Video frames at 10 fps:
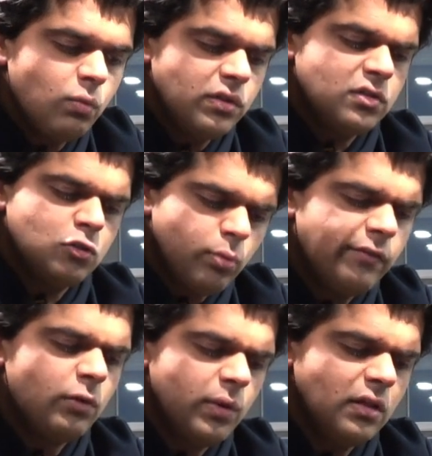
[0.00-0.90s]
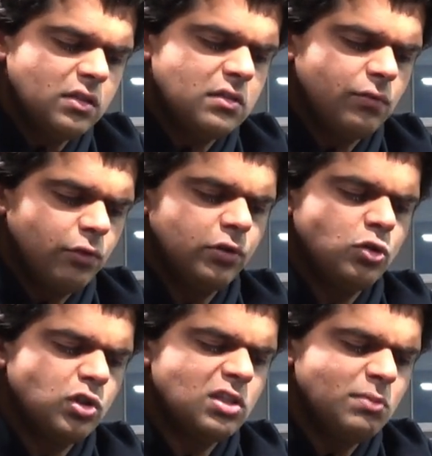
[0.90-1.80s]
with swivel wheels for their
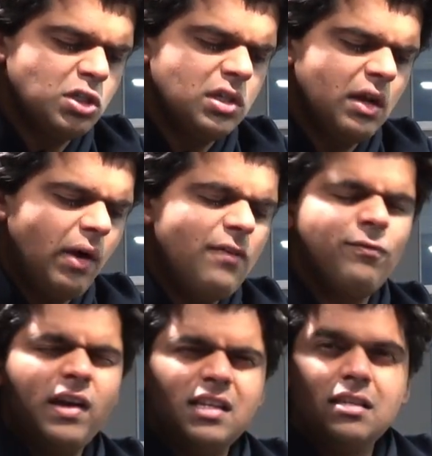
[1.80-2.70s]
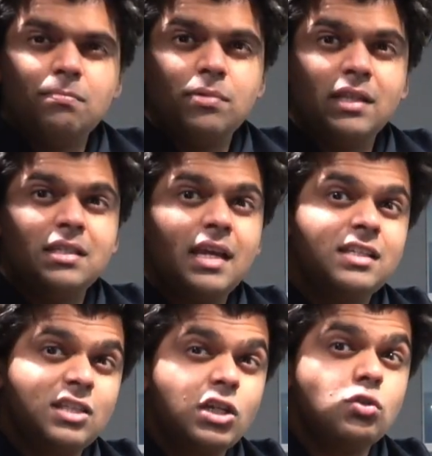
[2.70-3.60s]
transmission. Now, I find it a bit
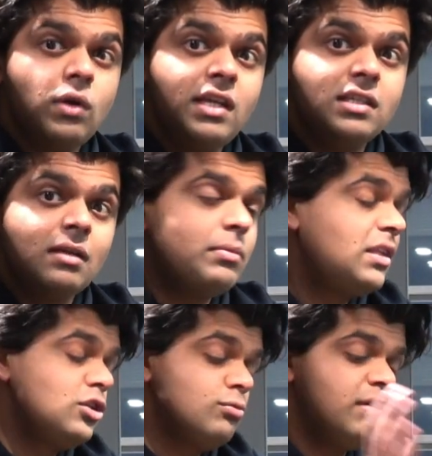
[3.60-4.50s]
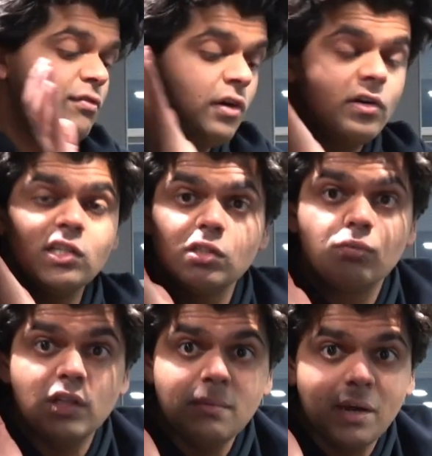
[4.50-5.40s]
exaggerating, but then to be fair, it doesn't
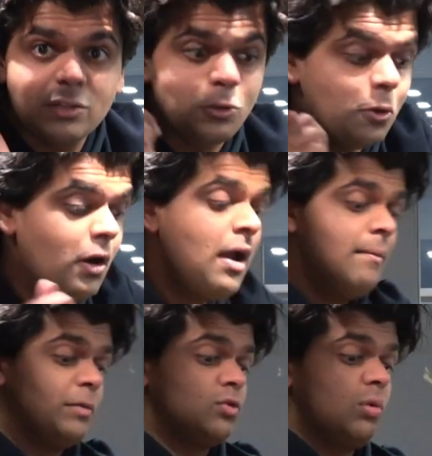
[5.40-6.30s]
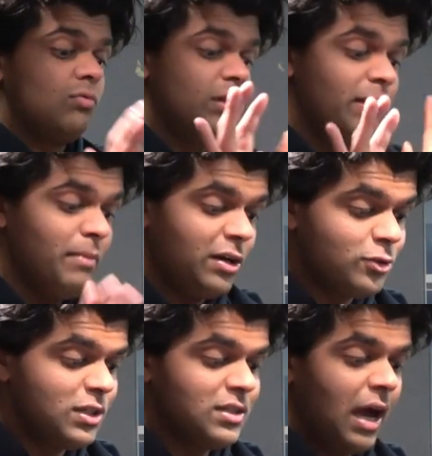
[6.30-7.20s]
really matter, because what really
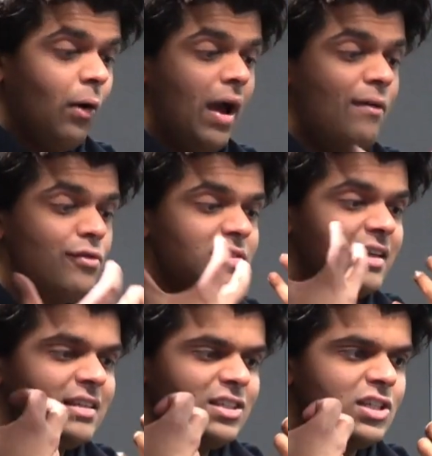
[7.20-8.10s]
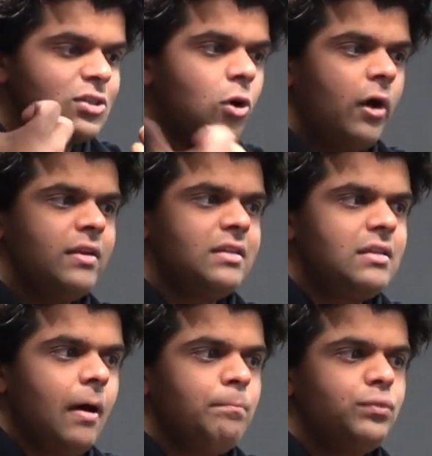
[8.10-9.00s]
matters is how everything has just gone
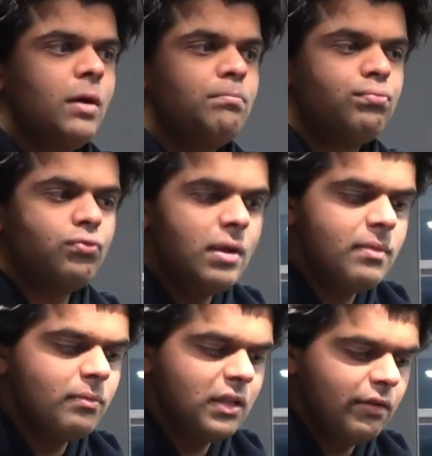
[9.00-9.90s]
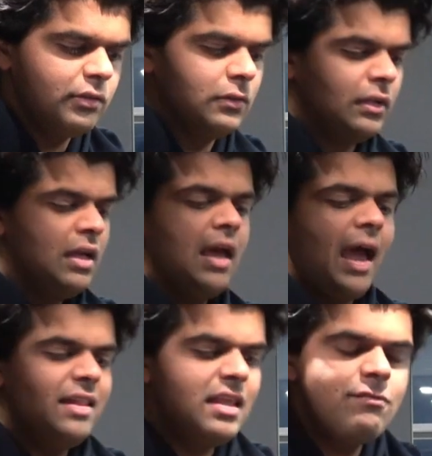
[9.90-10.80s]
up the premium level,
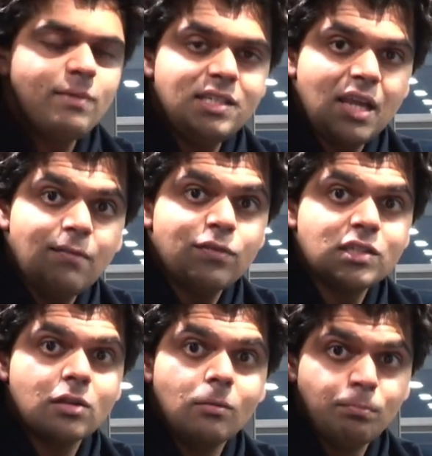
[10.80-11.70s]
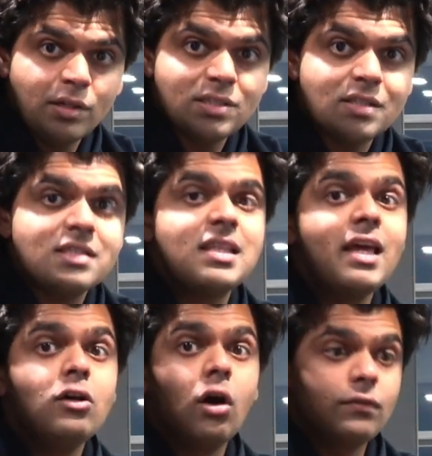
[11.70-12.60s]
and they've maintained physical buttons.
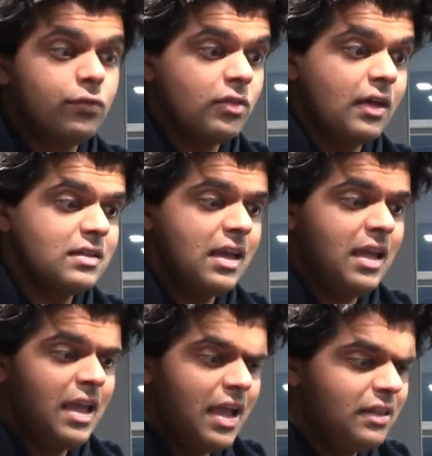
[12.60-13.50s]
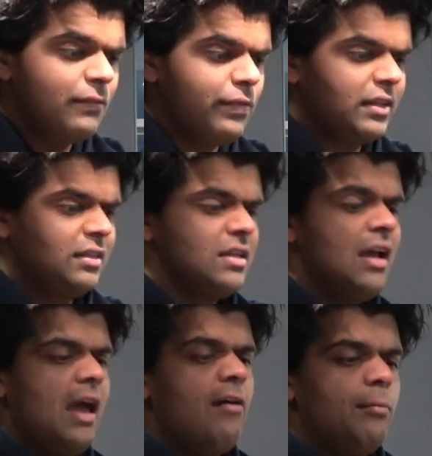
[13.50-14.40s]
Thank God for that. I hate the fact that
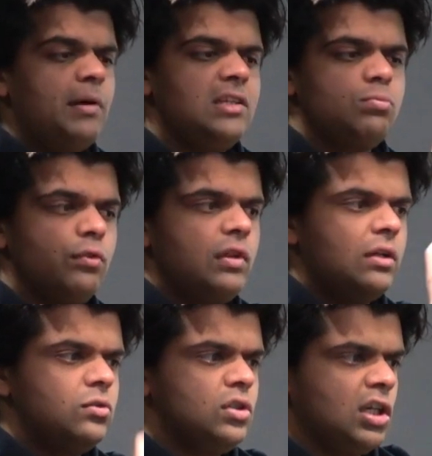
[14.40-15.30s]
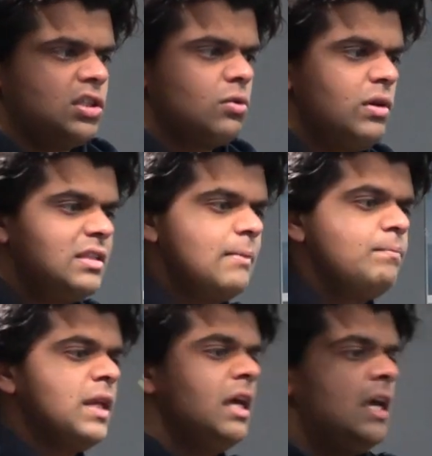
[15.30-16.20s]
everybody has moved on to touch screens.
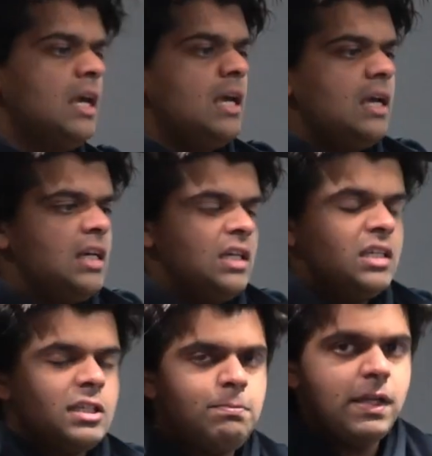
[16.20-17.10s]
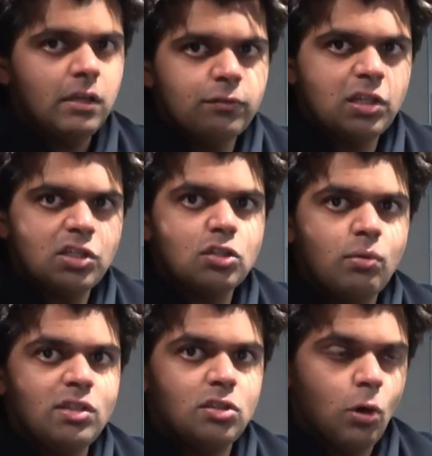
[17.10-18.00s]
Speaking of touch
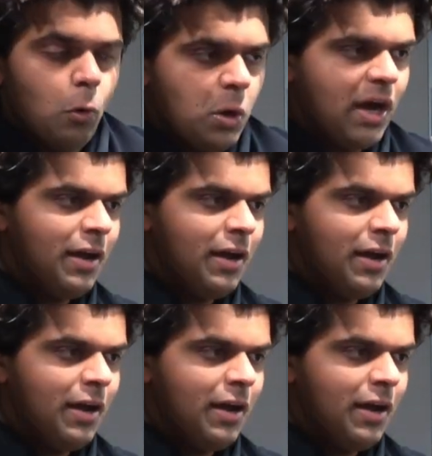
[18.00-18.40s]
screens though,